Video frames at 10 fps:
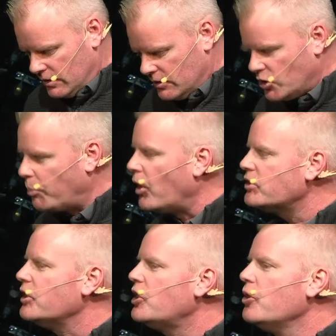So
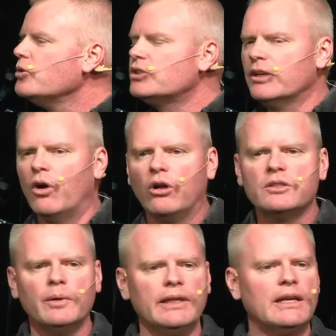persecution
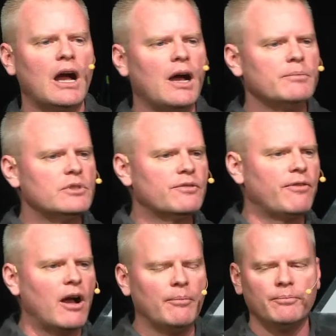ultimately comes
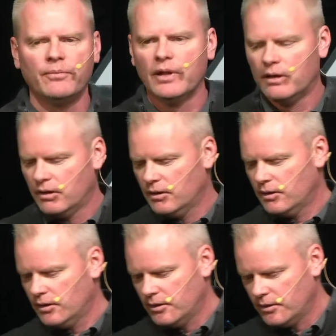from
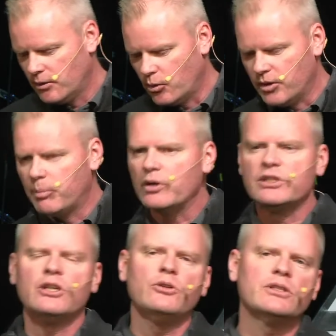or the
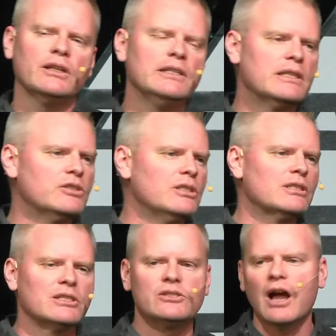persecution at least that
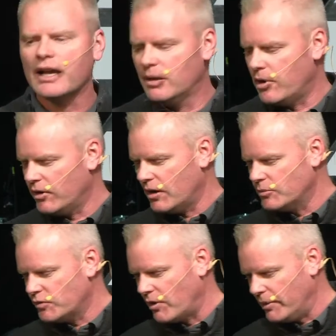Jesus is talking about,
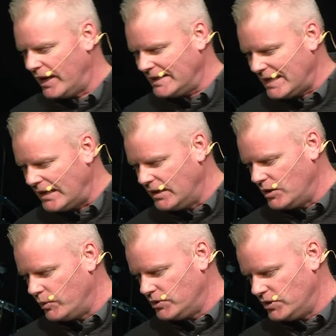comes from an
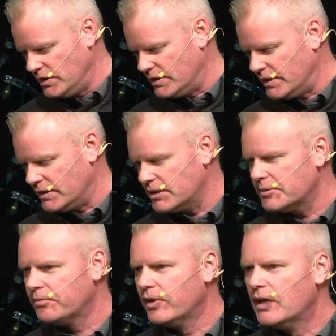identity with Jesus.
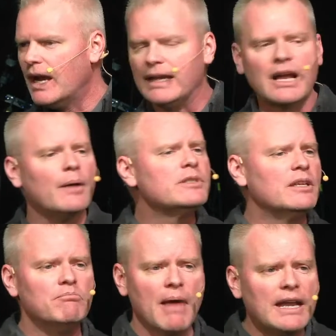And it comes
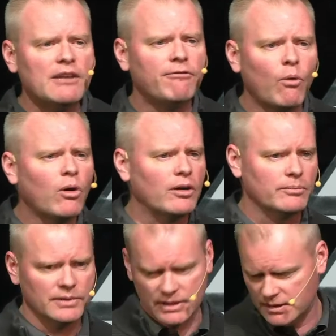in many
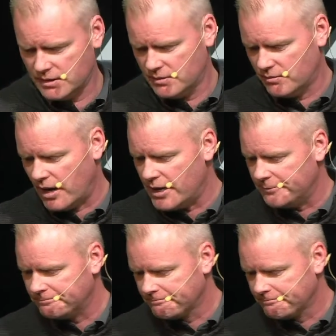forms, right?